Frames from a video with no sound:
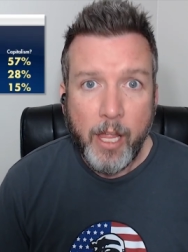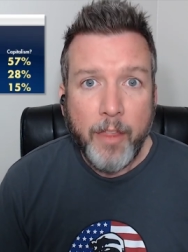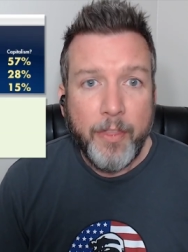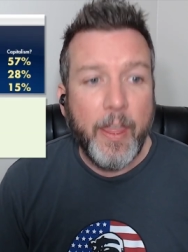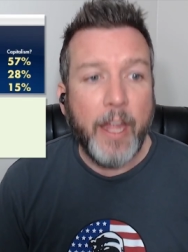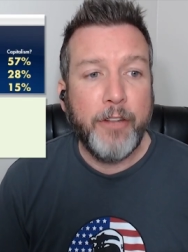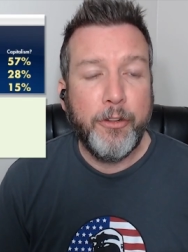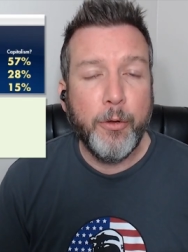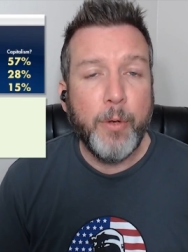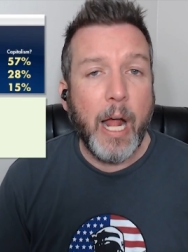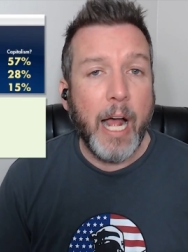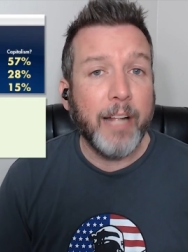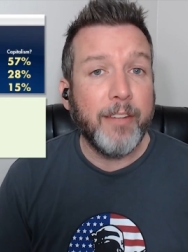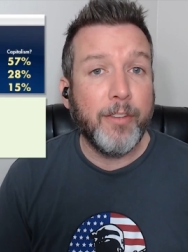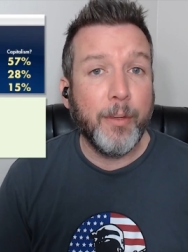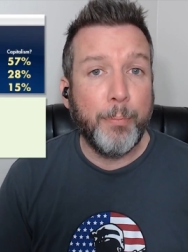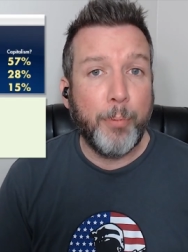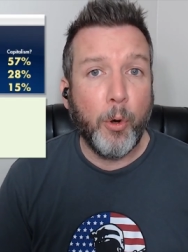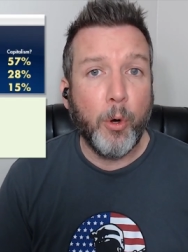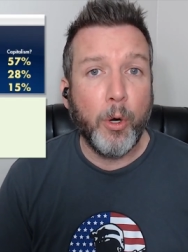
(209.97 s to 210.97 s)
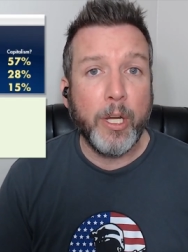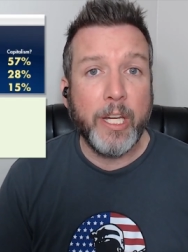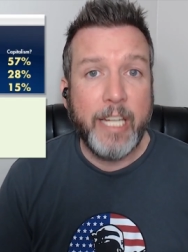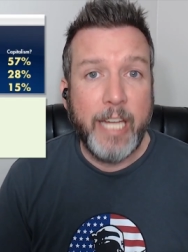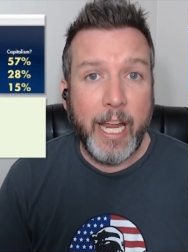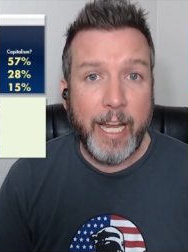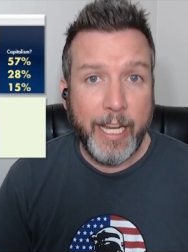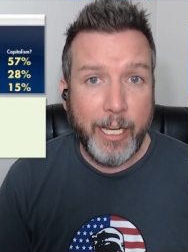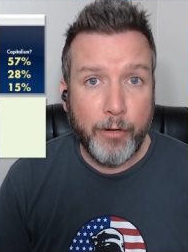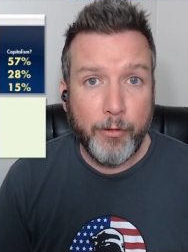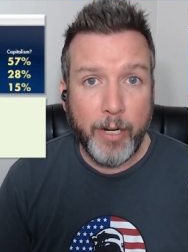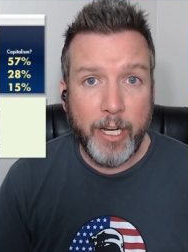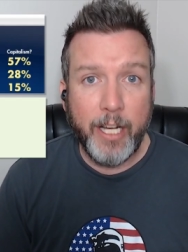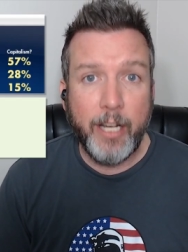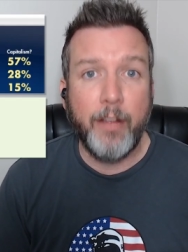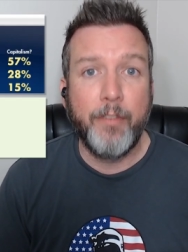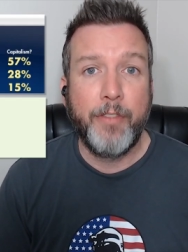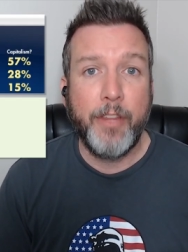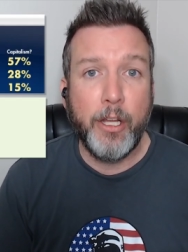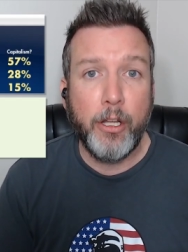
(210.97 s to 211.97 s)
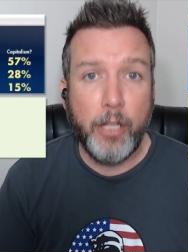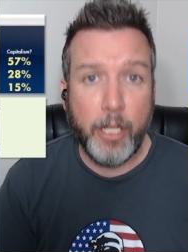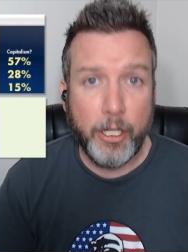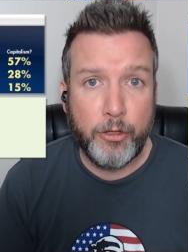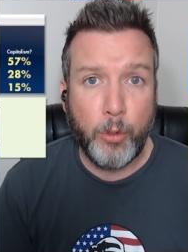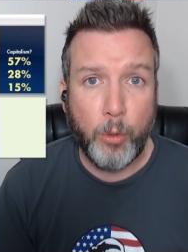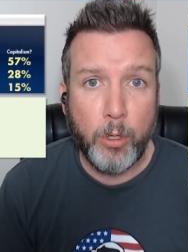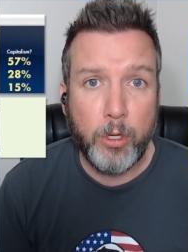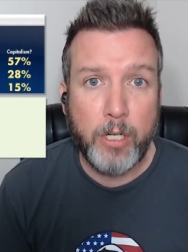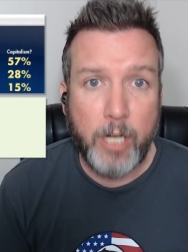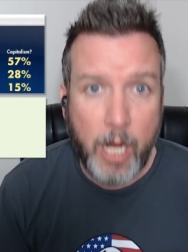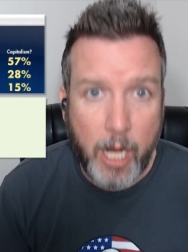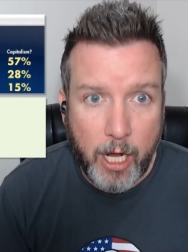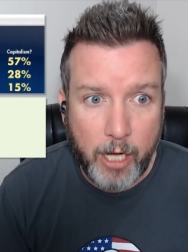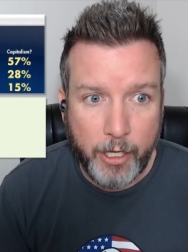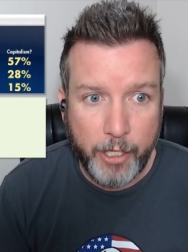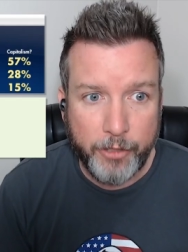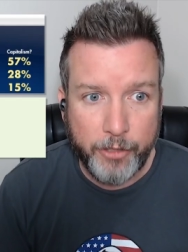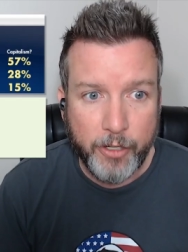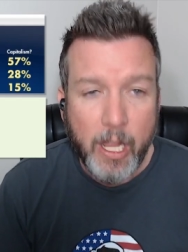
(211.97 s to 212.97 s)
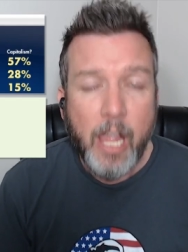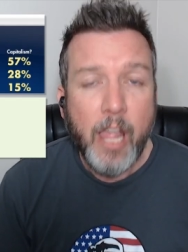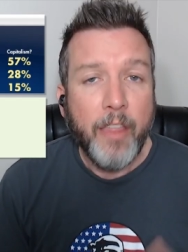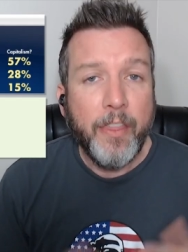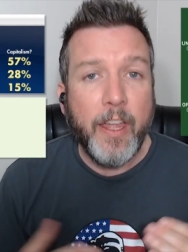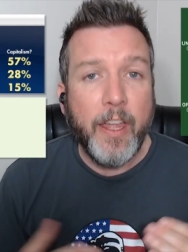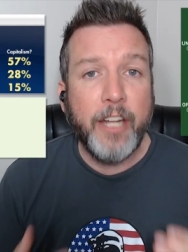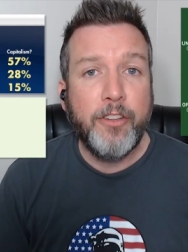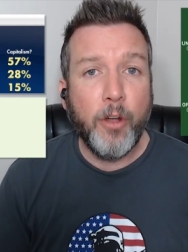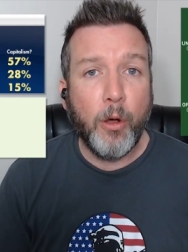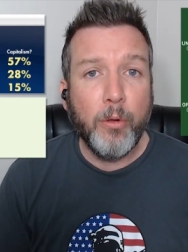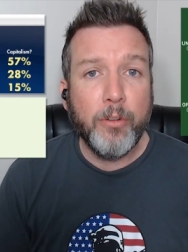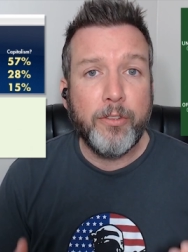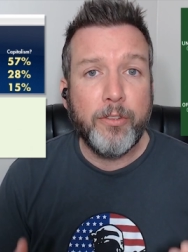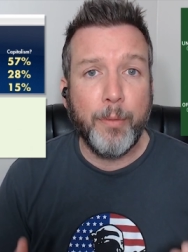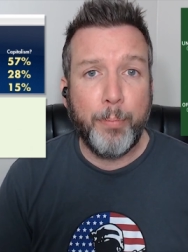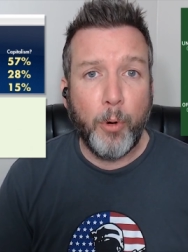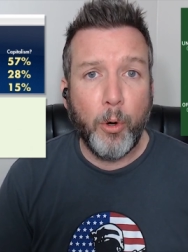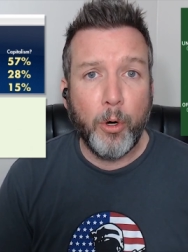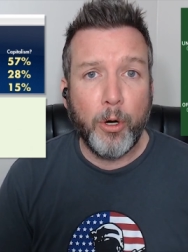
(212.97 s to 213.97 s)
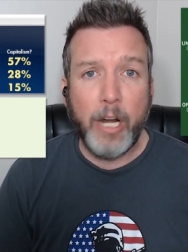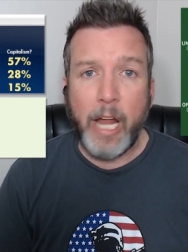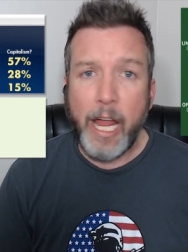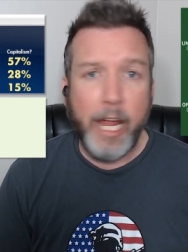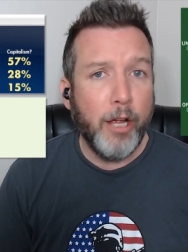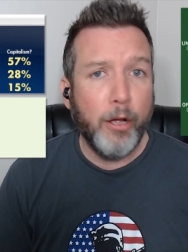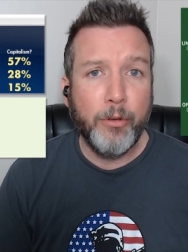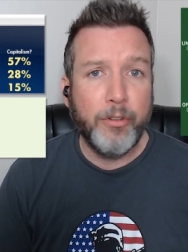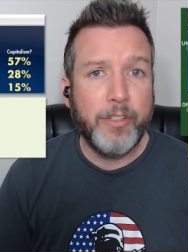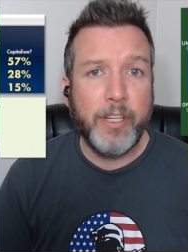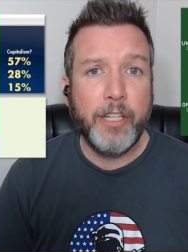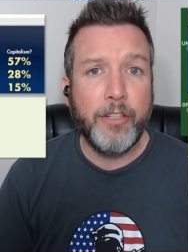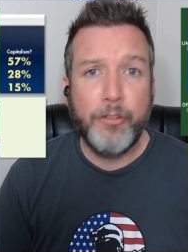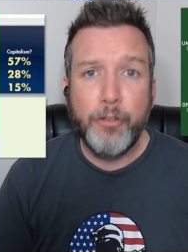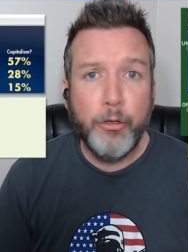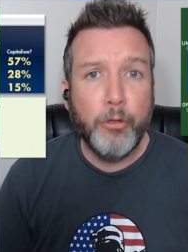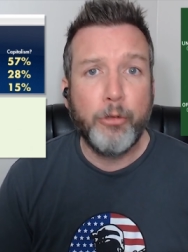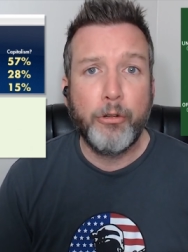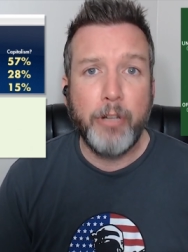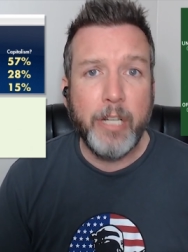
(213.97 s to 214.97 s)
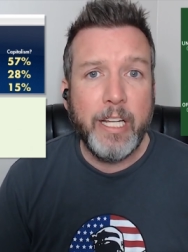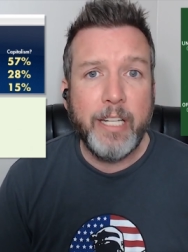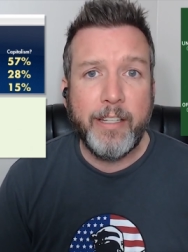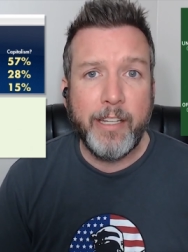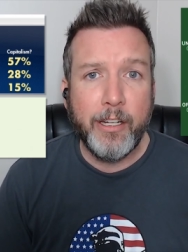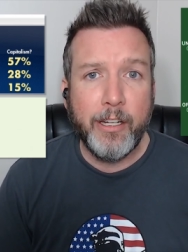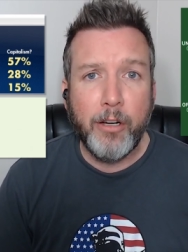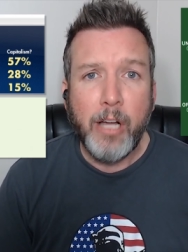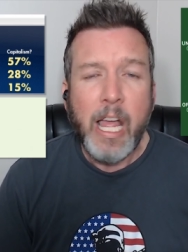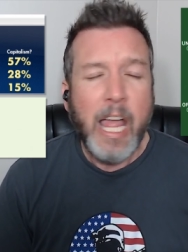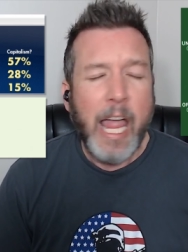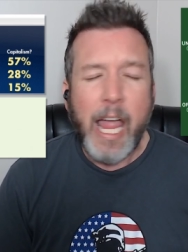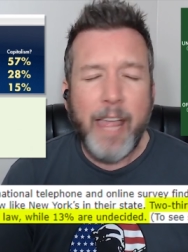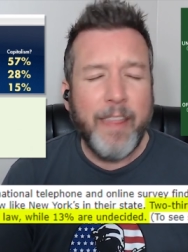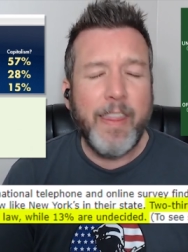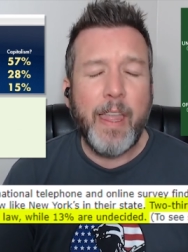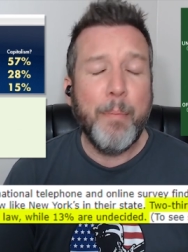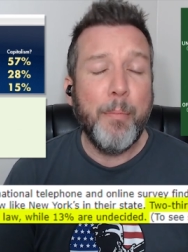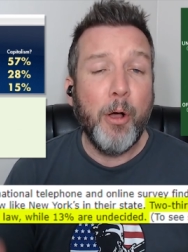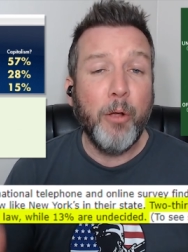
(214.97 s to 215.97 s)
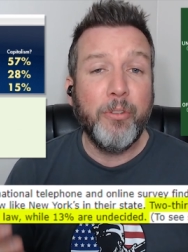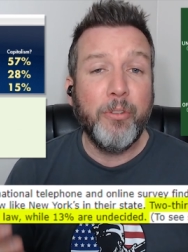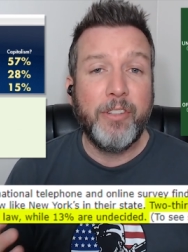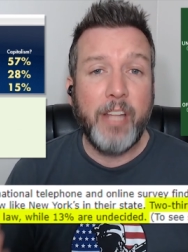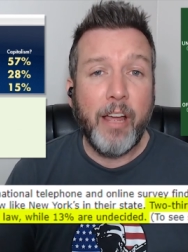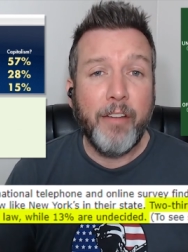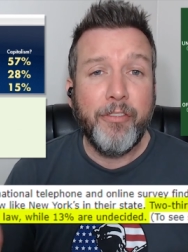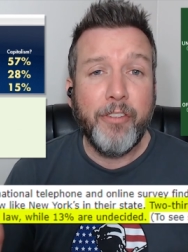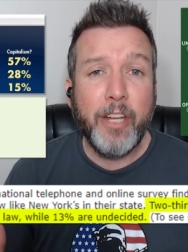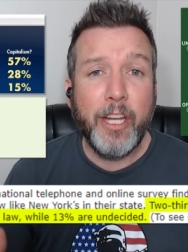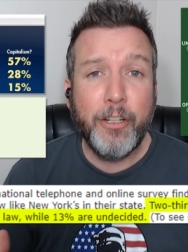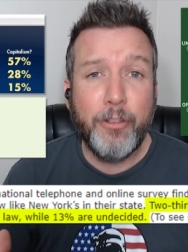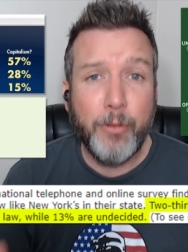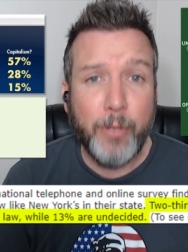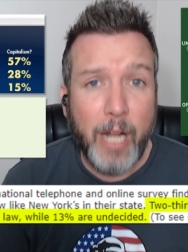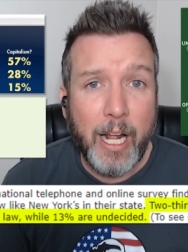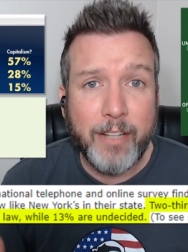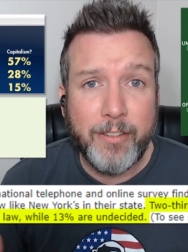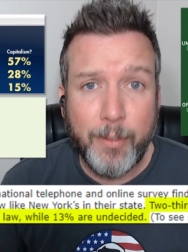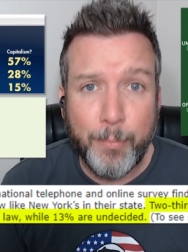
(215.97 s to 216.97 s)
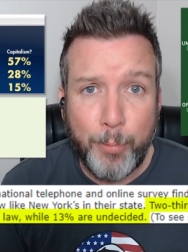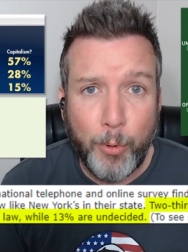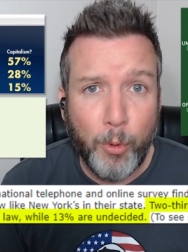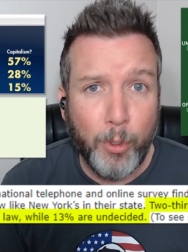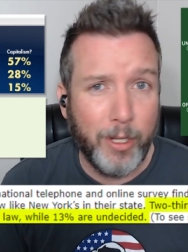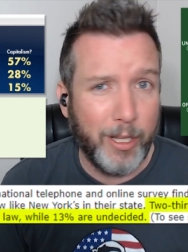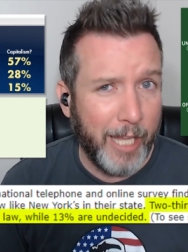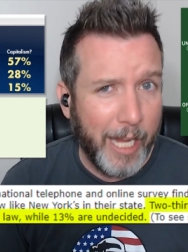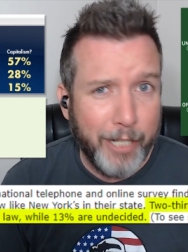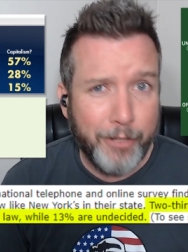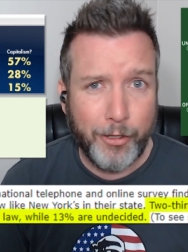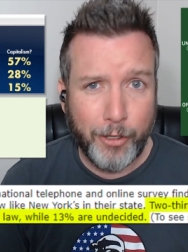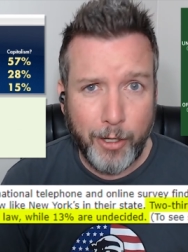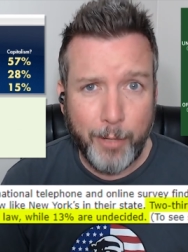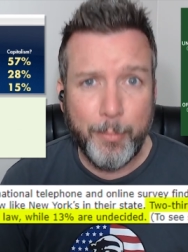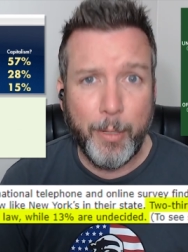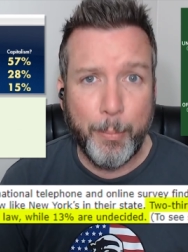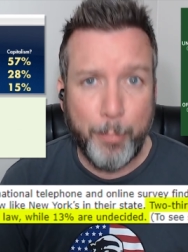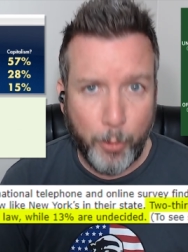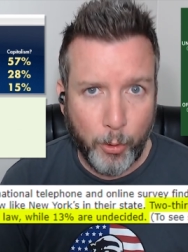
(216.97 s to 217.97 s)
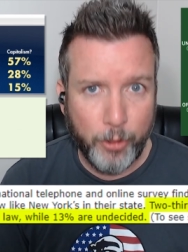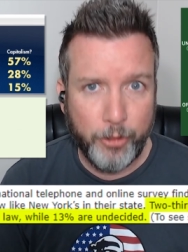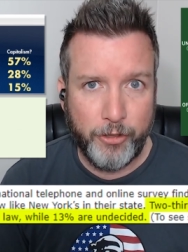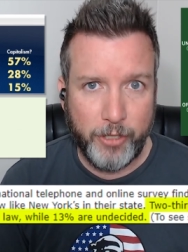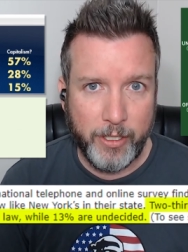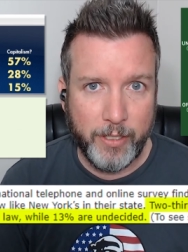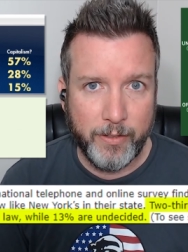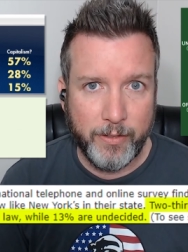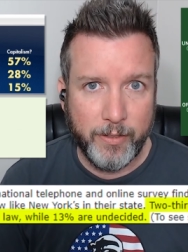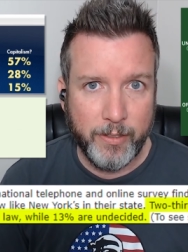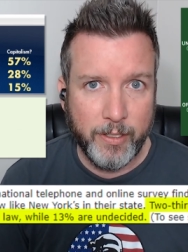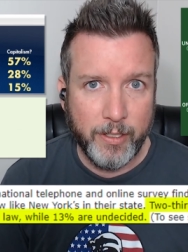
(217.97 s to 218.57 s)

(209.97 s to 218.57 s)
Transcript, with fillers: They do not support getting rid of the Electoral College. They don't support AOC's new Green Deal, and they most definitely do not support late term abortions.